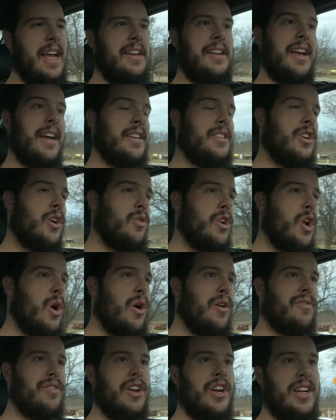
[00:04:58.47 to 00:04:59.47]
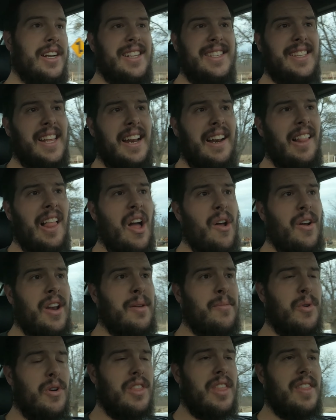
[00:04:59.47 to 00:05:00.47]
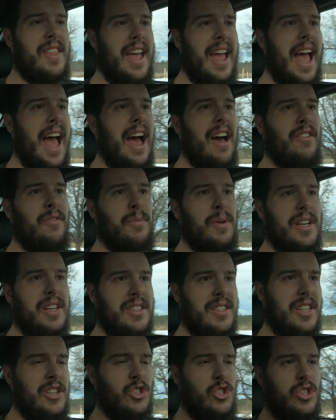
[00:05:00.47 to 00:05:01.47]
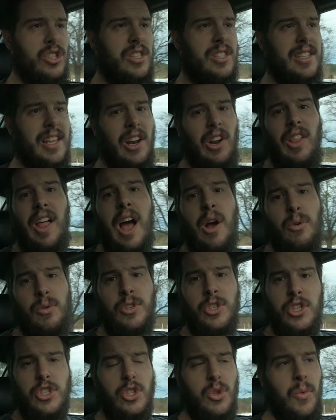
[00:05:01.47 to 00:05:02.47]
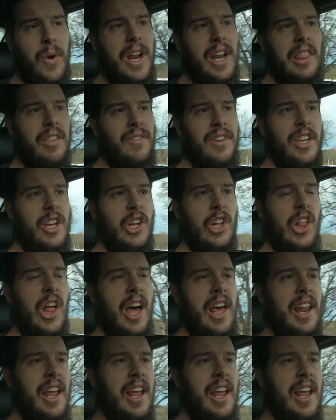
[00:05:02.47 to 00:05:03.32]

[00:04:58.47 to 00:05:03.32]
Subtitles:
I don't know if they're going to settle out any more than they have, because they should settle out with just the weight of the vehicle on